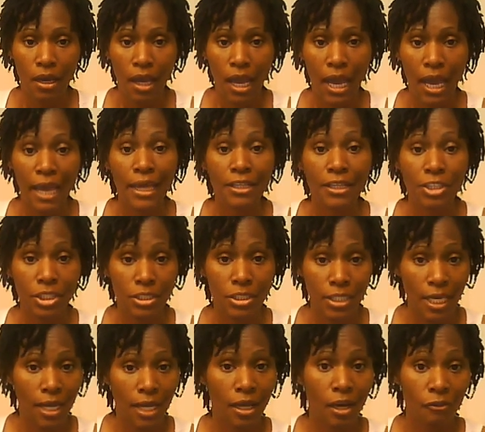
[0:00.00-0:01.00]
I had just
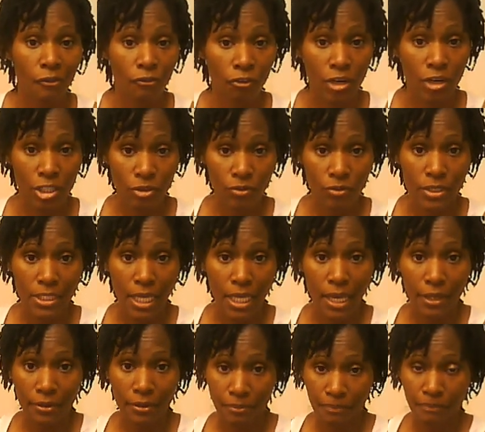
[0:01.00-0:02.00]
got a fresh
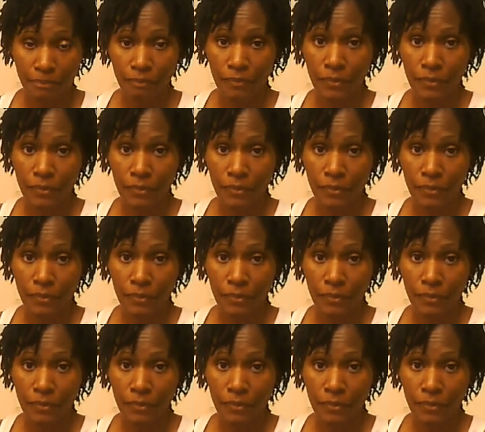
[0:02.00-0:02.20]
retighten.